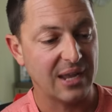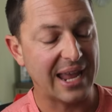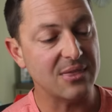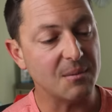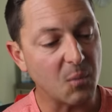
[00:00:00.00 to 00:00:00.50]

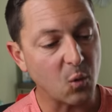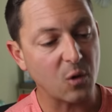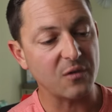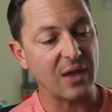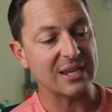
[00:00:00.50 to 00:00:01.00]
And the
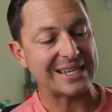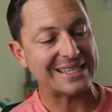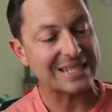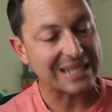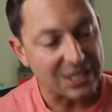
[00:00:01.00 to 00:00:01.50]
more they
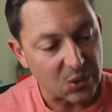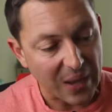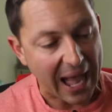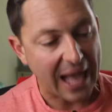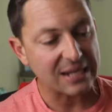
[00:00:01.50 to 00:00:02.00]
continue
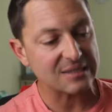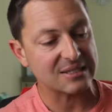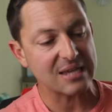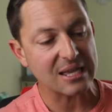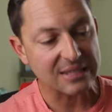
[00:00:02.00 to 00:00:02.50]
adding
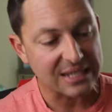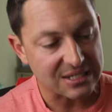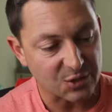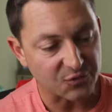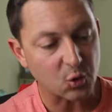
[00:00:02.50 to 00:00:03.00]
to that
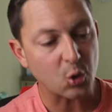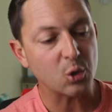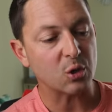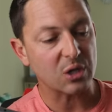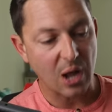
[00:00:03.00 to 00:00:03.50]
list of
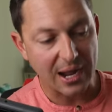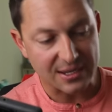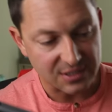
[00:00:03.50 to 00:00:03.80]
loyal clients